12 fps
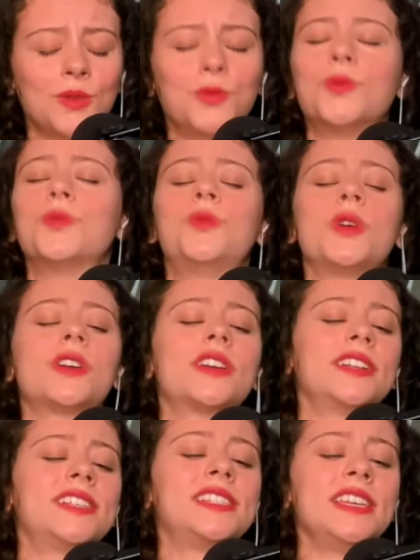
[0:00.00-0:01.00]
we're
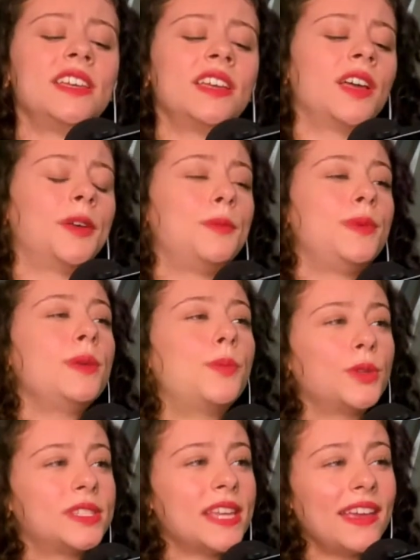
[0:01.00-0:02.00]
gonna see
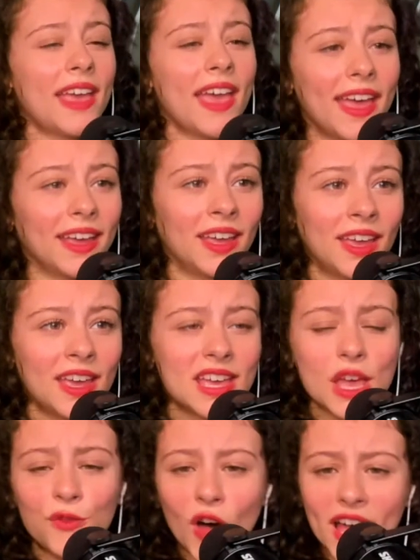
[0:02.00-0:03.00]
people saying, hey,
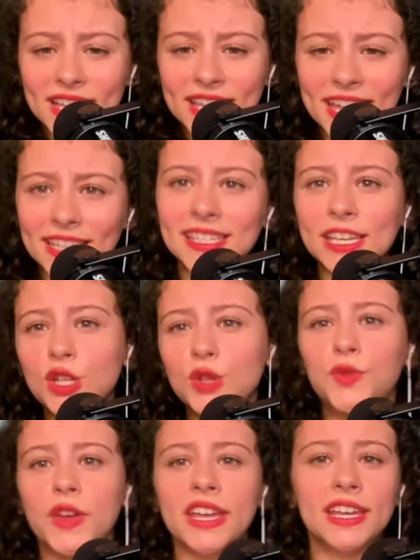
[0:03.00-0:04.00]
if I can't
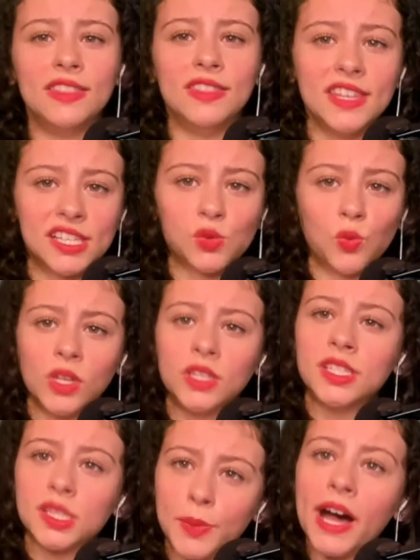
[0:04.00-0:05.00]
innovate in this one
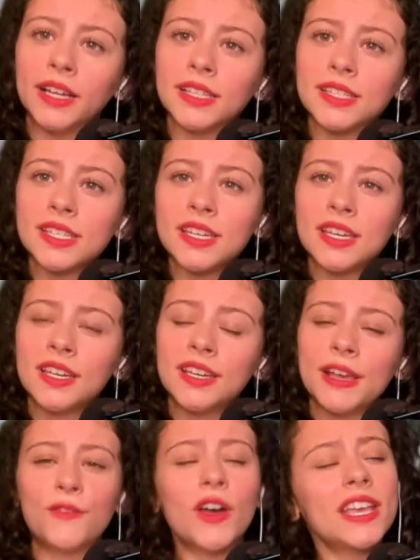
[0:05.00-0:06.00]
spot,
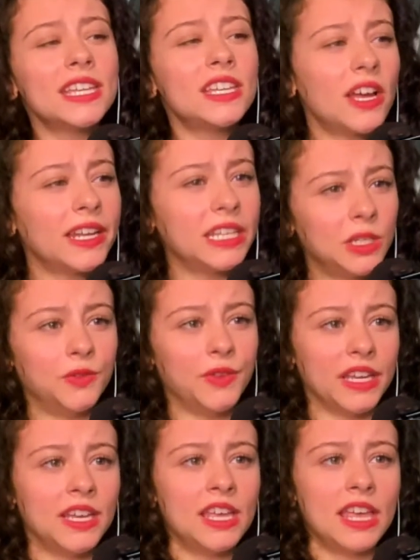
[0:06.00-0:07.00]
if I cannot
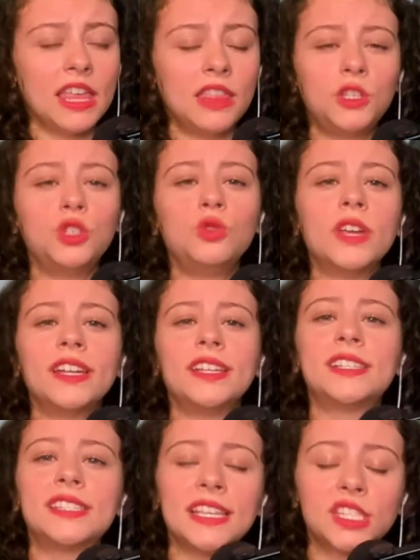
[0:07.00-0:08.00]
innovate in the
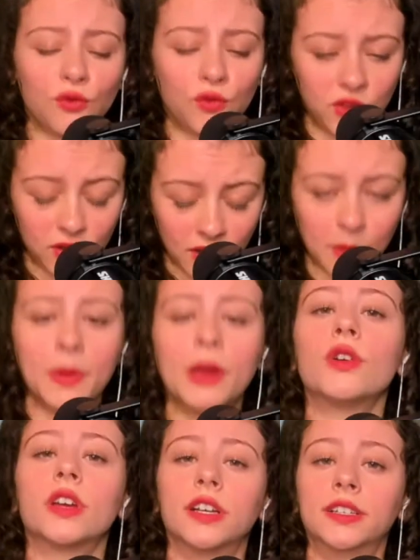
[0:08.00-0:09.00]
United States of
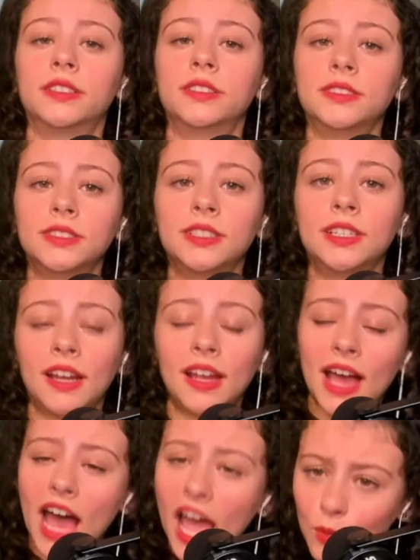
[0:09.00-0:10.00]
America,
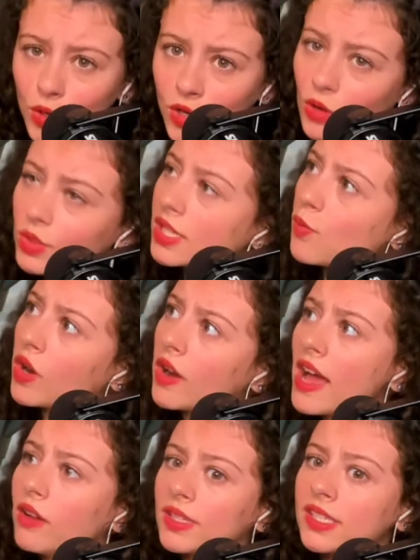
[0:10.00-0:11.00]
I will go somewhere
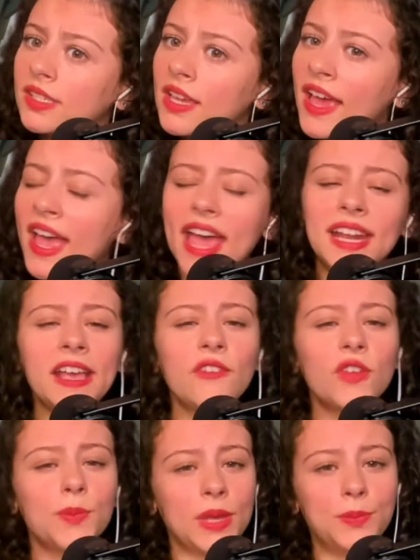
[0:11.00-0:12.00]
else. And
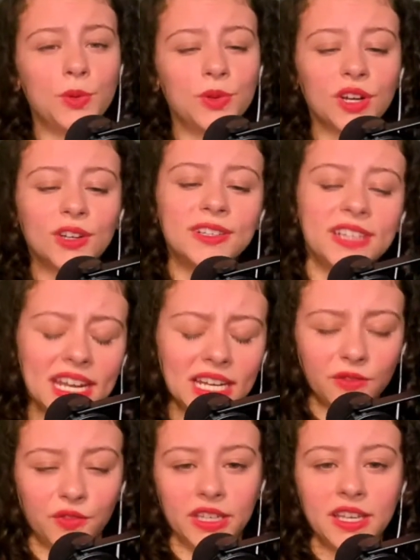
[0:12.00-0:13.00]
even people that are
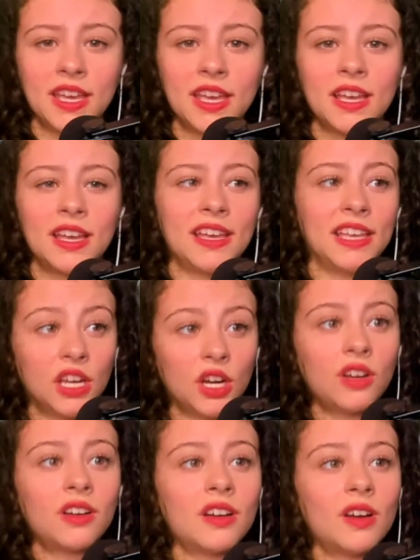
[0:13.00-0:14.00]
natively
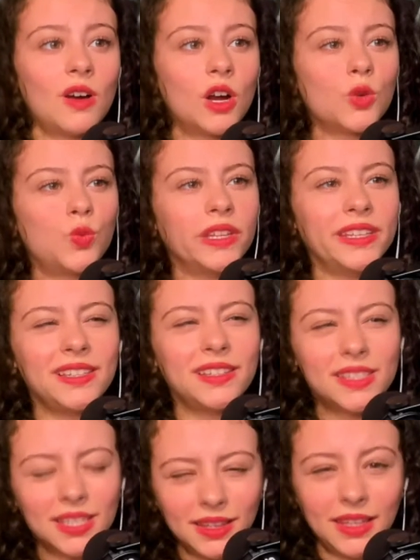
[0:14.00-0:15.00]
here are willing
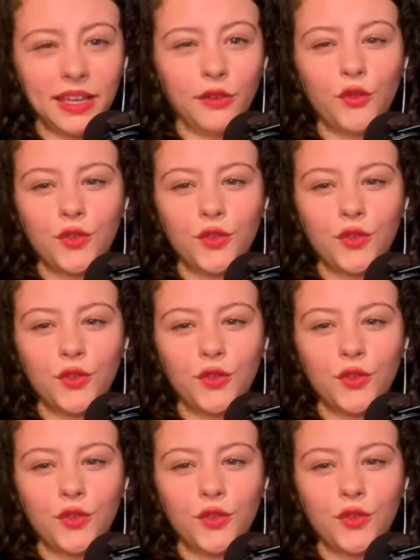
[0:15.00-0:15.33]
to leave.